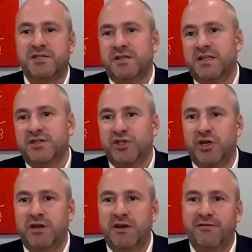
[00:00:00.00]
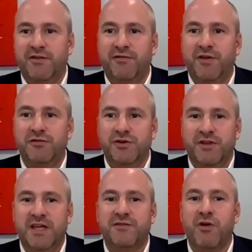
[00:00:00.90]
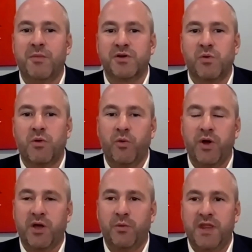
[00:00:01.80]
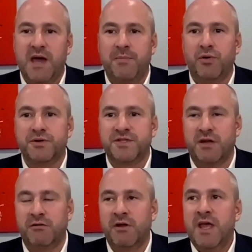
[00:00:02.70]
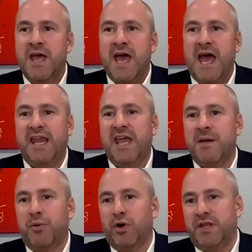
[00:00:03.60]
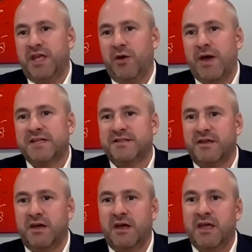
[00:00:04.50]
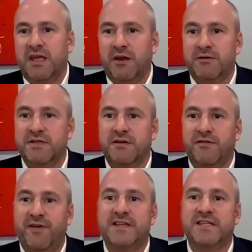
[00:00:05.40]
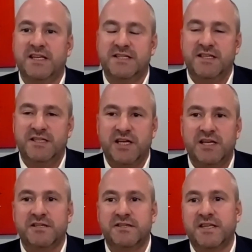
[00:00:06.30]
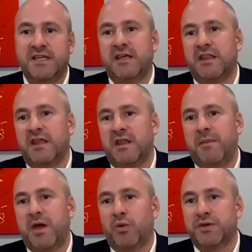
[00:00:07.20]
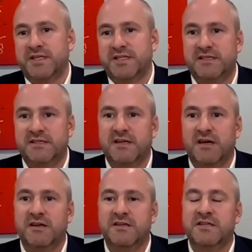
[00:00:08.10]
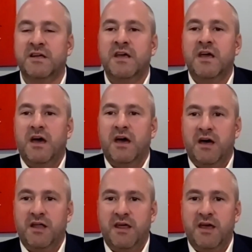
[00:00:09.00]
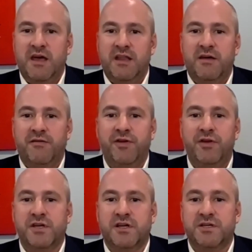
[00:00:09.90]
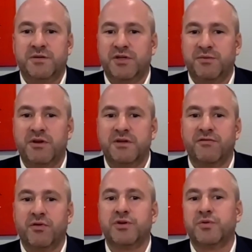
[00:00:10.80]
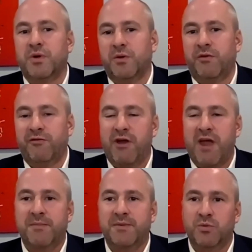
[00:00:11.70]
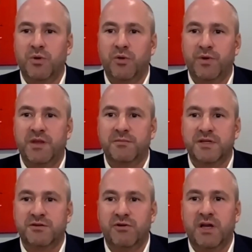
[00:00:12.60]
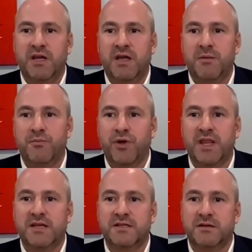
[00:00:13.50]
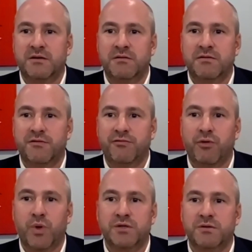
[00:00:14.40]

this journey of the future. And that's very much what we're working with airports. So any airport in the US that, is facing into these challenges, thinking that they may want to digitize their future customer experience, of course, we're very happy to work with them to try and bring that to fruition.